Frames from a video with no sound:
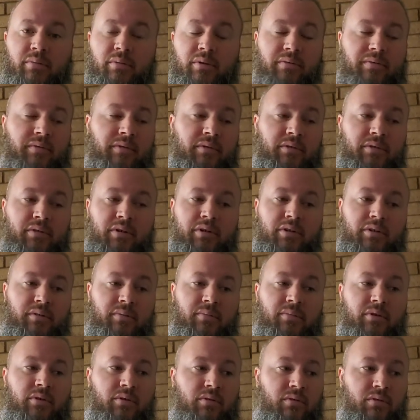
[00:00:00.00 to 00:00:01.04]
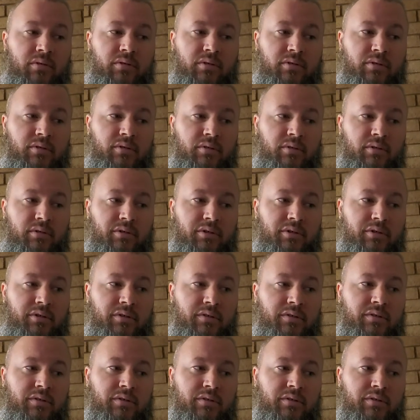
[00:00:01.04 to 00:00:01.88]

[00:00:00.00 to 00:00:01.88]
I've heard nothing but horror stories.